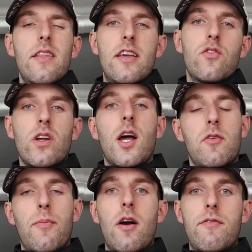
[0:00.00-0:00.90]
This one
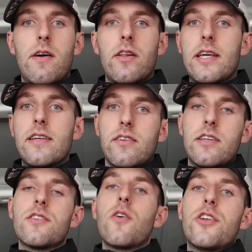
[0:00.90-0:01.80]
comes apart fairly
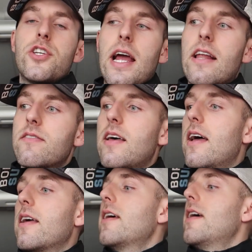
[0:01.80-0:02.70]
easily, so the chance
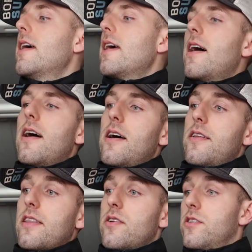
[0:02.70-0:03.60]
that
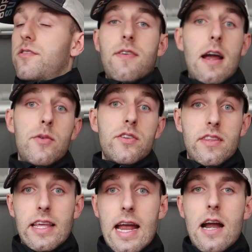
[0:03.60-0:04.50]
that there's fibers
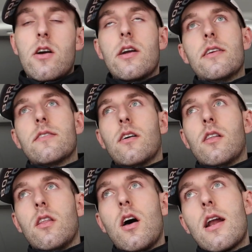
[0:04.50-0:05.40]
in the air is a
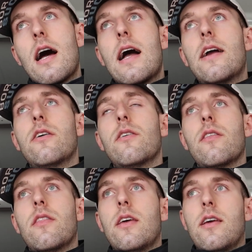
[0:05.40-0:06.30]
lot
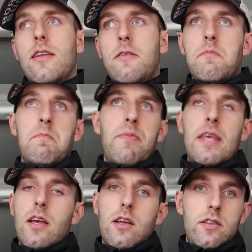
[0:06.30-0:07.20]
higher than
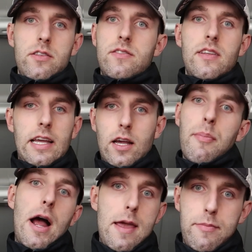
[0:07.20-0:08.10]
like a
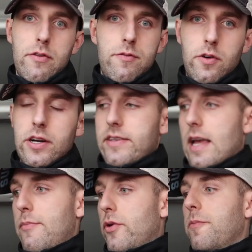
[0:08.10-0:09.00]
pipe, for
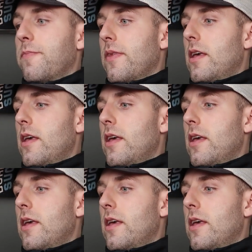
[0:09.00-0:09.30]
example.